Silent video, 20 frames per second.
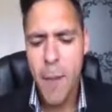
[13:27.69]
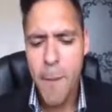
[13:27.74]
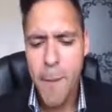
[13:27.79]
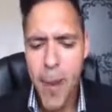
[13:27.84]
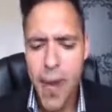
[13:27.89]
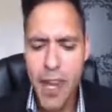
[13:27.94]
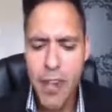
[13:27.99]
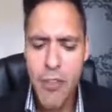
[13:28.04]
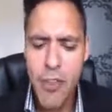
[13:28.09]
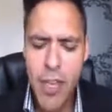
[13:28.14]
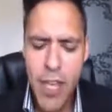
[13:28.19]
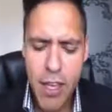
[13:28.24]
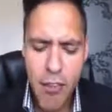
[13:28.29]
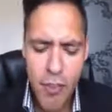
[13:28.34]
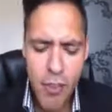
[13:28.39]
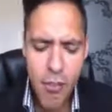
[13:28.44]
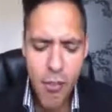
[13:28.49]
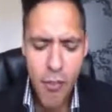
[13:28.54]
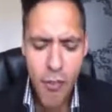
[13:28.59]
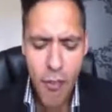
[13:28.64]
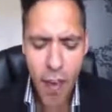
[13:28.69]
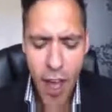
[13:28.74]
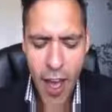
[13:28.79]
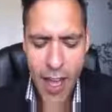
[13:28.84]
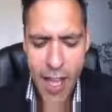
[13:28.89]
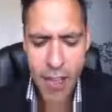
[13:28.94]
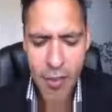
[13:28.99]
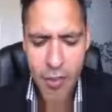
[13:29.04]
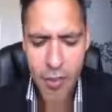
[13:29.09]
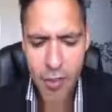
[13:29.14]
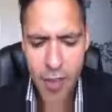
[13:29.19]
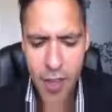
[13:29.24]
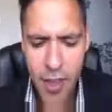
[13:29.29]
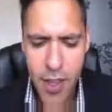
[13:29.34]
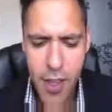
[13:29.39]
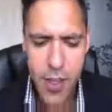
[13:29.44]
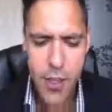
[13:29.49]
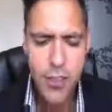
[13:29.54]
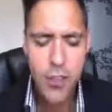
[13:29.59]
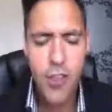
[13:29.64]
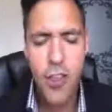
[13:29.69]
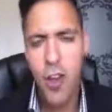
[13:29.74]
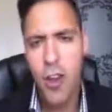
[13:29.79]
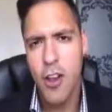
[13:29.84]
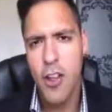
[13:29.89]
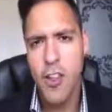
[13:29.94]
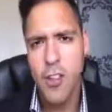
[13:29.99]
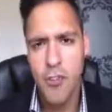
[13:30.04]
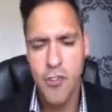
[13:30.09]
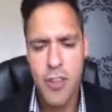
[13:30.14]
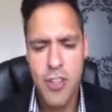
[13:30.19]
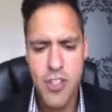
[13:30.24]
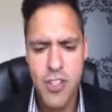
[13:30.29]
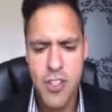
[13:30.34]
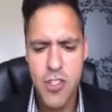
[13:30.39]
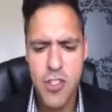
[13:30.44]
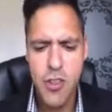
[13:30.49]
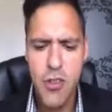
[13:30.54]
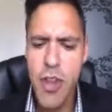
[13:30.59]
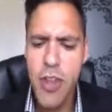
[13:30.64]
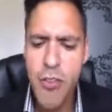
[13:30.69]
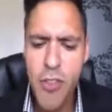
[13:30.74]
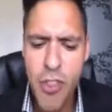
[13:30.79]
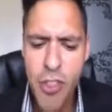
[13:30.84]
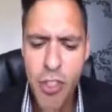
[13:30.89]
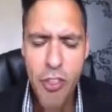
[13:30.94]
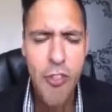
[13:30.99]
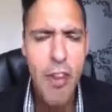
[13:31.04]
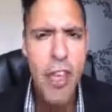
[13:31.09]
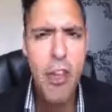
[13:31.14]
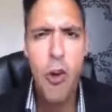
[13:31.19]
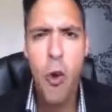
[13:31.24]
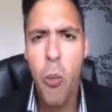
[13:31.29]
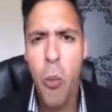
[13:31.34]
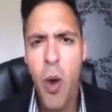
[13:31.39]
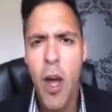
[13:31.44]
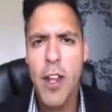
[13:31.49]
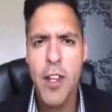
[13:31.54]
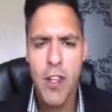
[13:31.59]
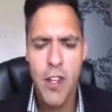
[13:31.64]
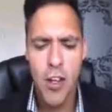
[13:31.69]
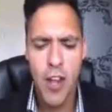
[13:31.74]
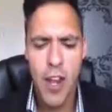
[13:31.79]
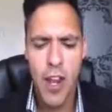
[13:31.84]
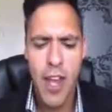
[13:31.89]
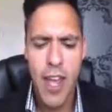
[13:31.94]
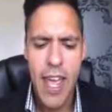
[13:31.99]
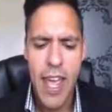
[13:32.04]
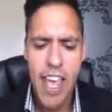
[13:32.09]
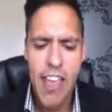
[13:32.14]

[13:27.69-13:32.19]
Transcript: But if you give them $5, for instance, or even $3 or $1,